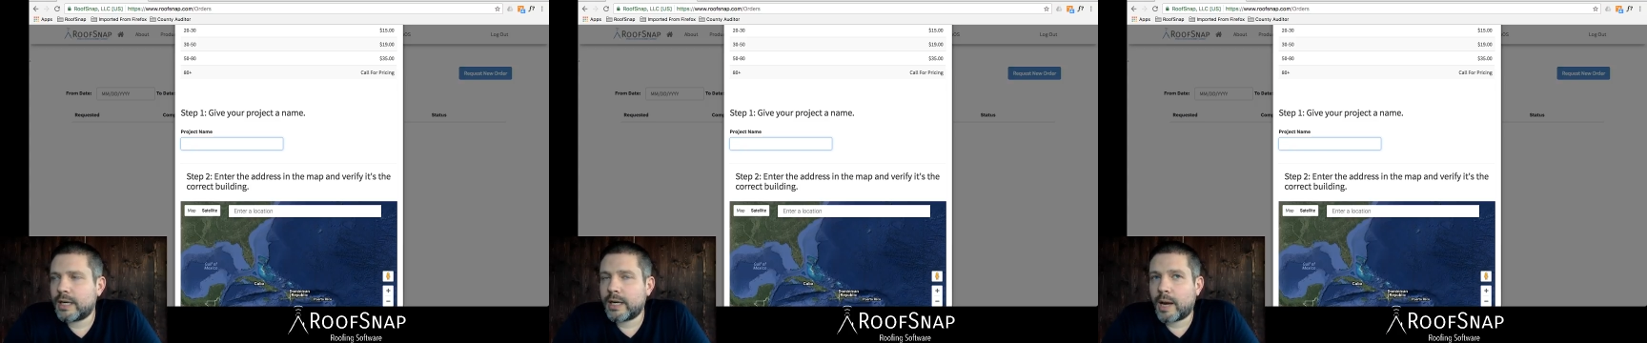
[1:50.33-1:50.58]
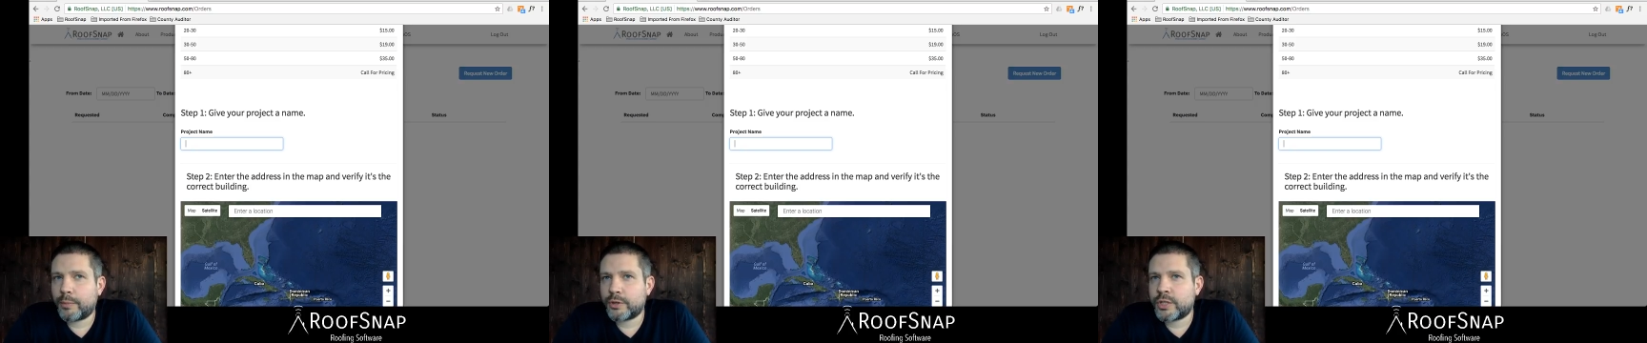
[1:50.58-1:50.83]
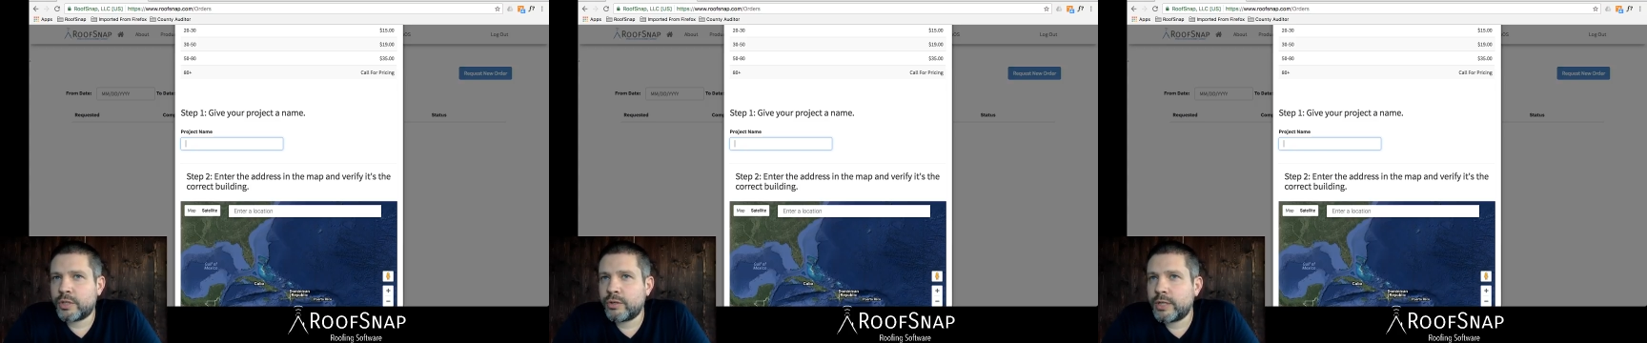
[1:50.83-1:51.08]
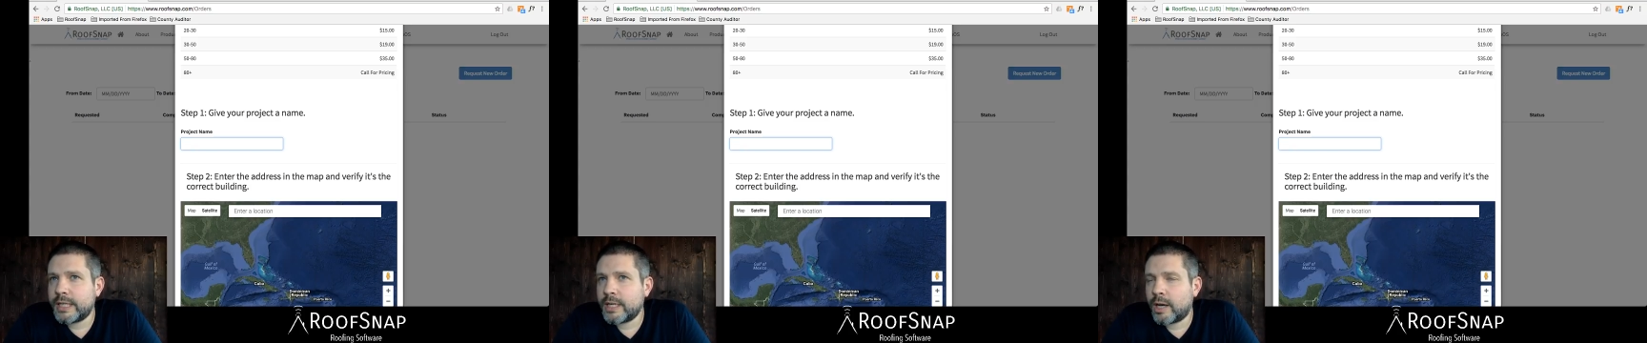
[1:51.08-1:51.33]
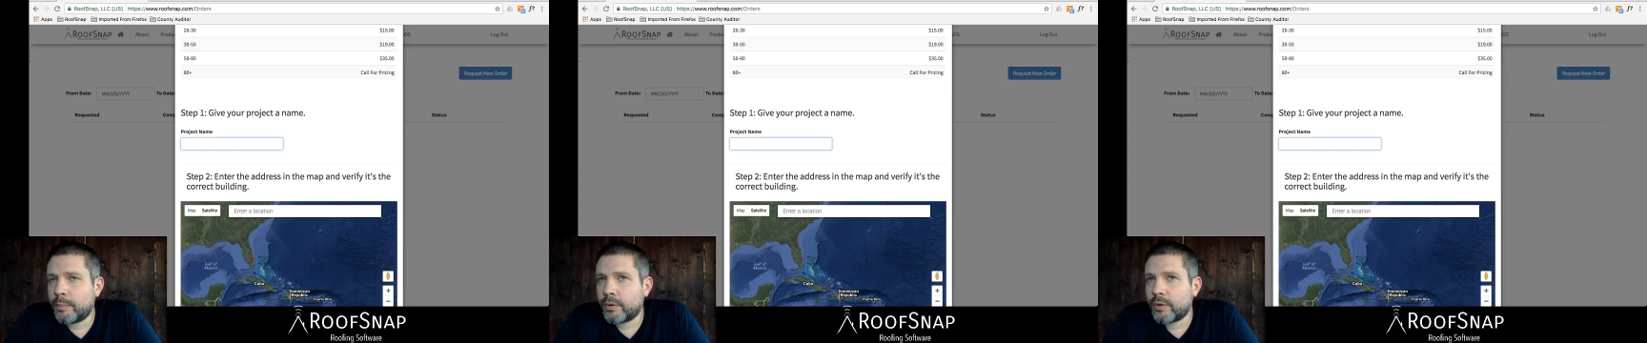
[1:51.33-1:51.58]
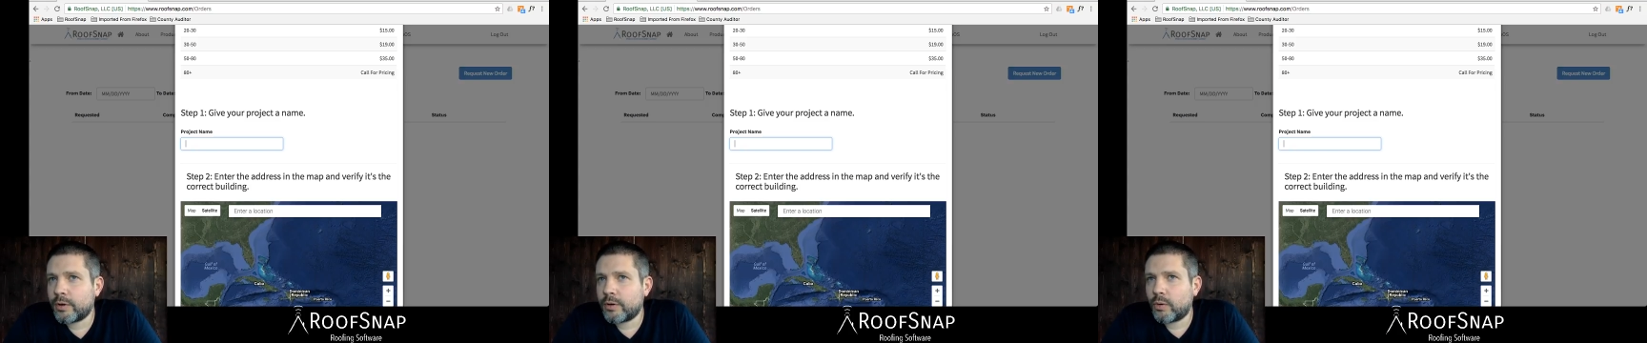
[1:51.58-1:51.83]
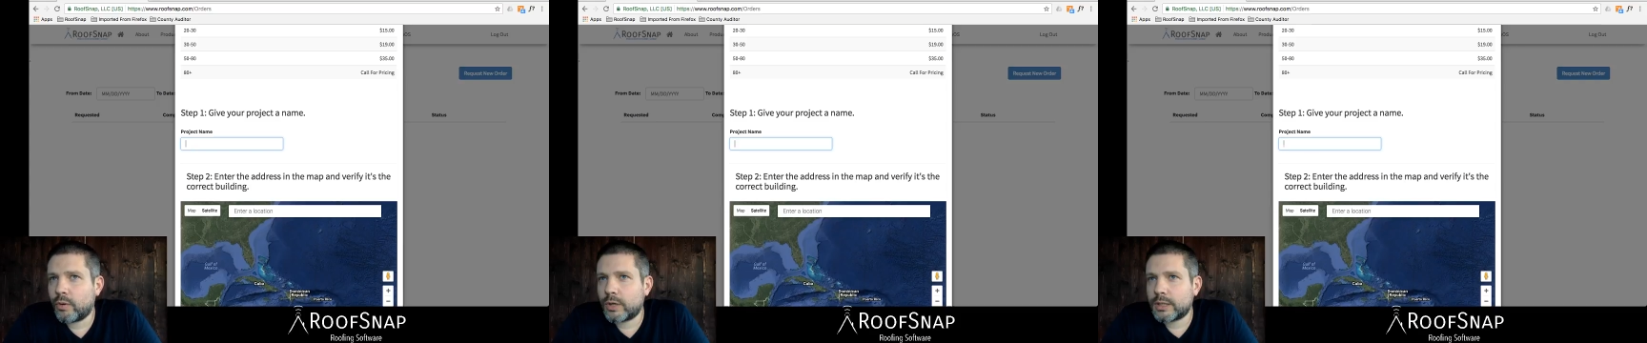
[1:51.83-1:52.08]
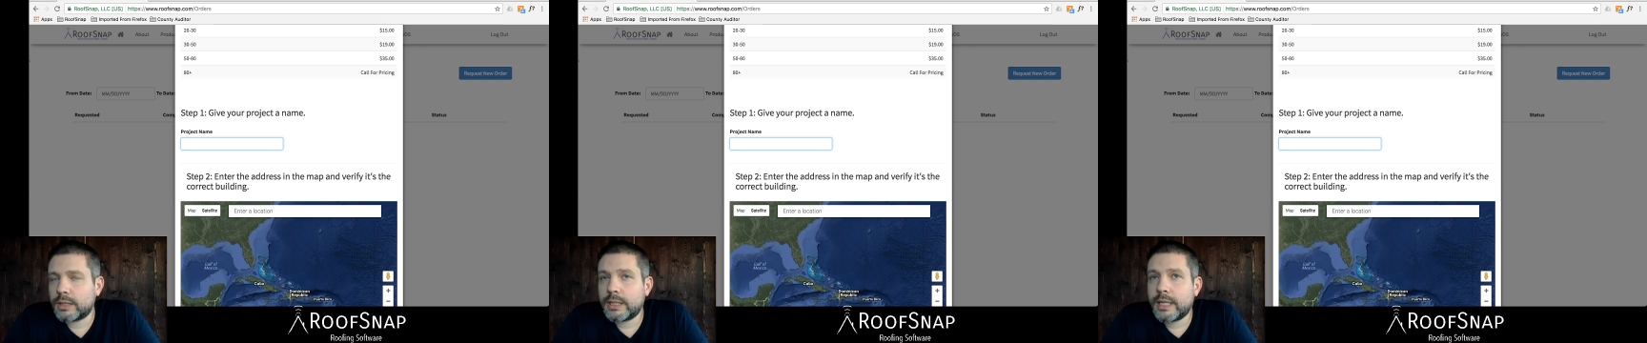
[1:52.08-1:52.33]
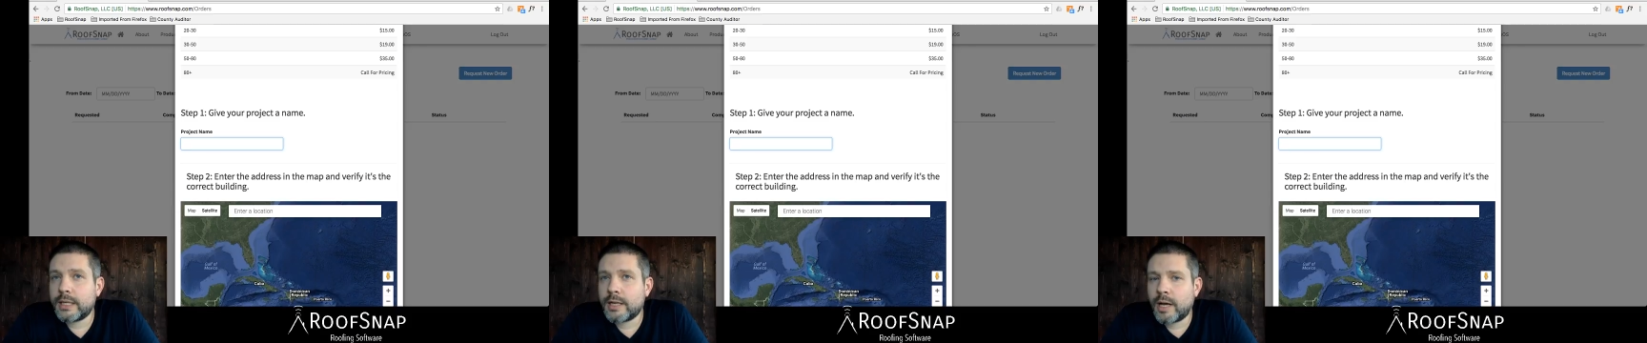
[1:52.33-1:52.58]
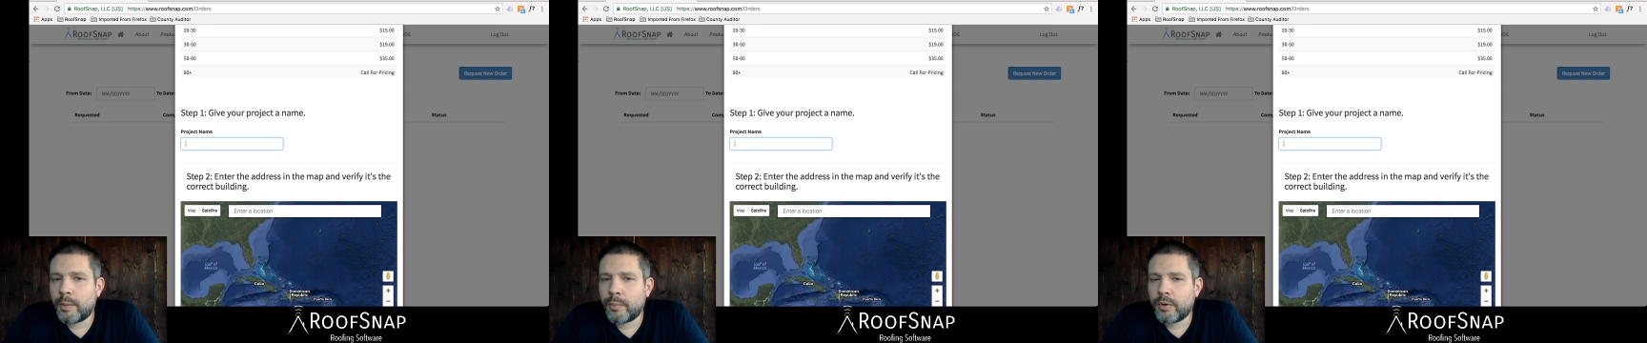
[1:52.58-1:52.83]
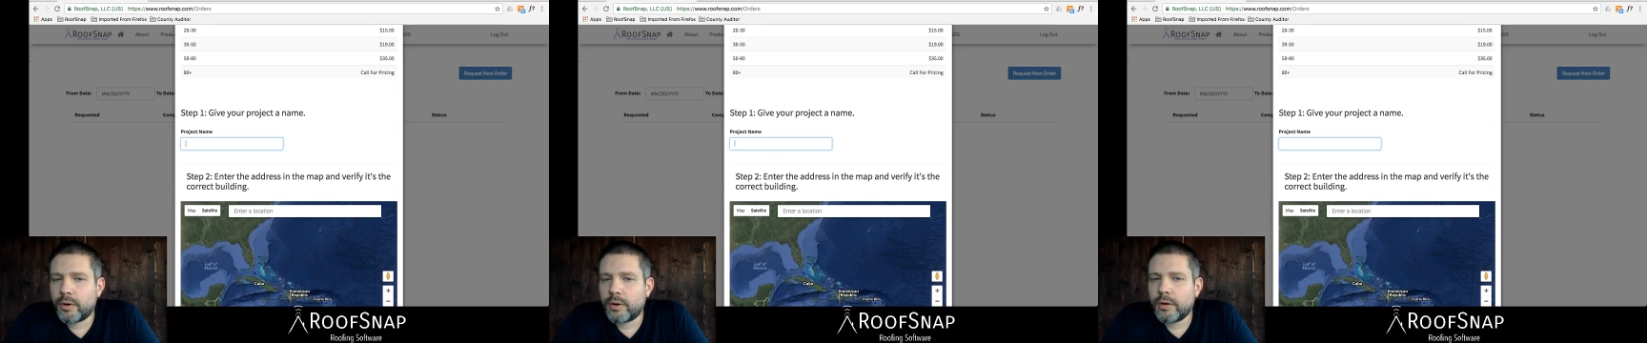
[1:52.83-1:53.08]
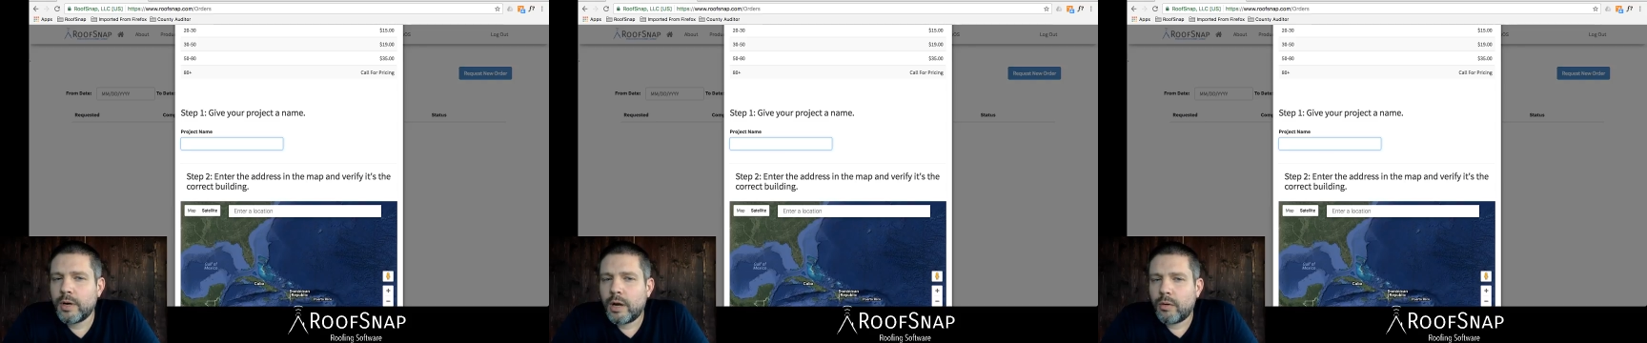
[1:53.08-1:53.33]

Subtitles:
an opportunity number or lead number